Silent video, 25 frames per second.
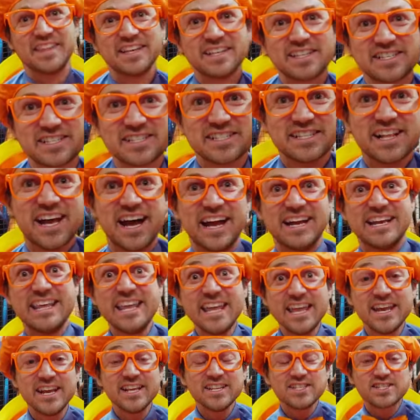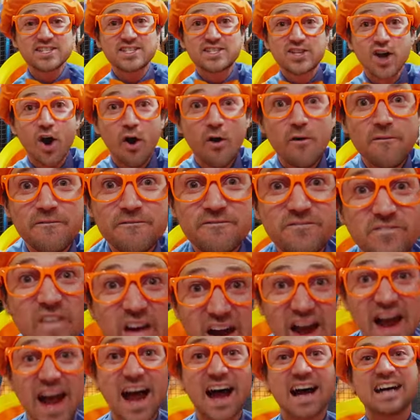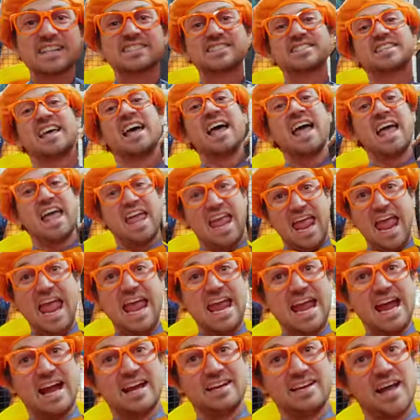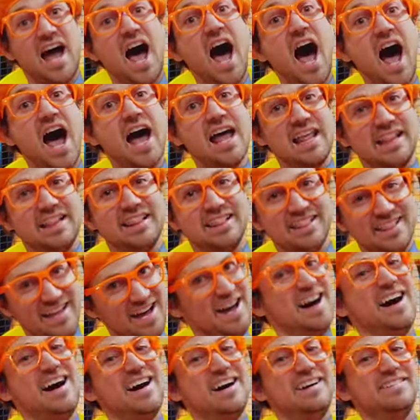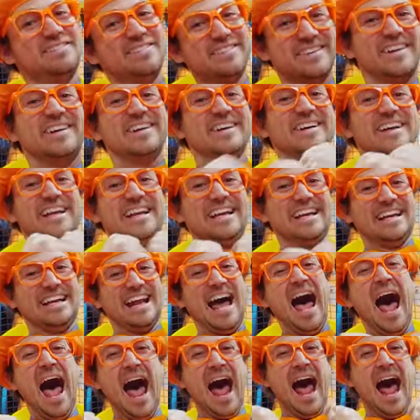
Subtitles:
this slide. It is so fast. And I love learning.